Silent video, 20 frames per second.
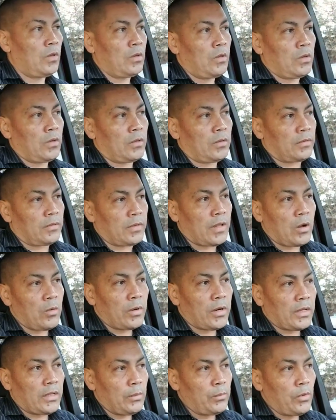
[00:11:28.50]
Now we're going
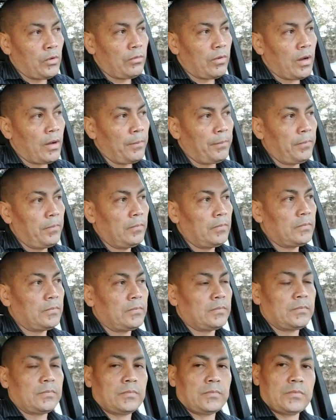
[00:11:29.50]
to move up
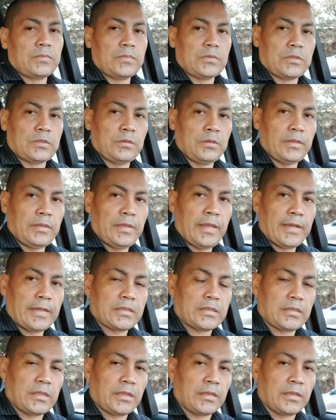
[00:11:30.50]
to the next thing.